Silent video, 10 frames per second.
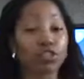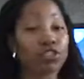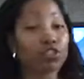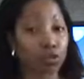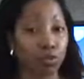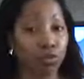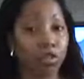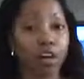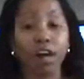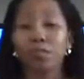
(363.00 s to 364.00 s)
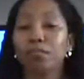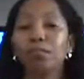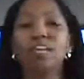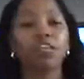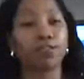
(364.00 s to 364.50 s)
are just two of the
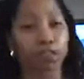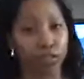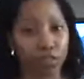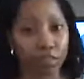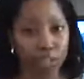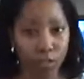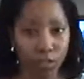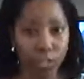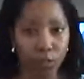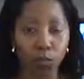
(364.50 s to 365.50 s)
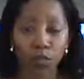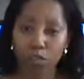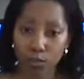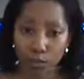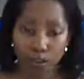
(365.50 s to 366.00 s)
many features that you get with
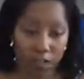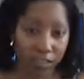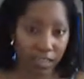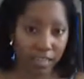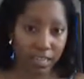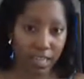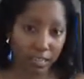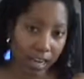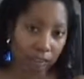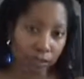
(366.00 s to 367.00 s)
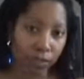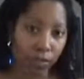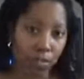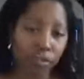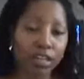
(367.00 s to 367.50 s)
the $299 per
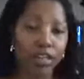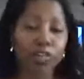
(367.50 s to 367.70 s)
year.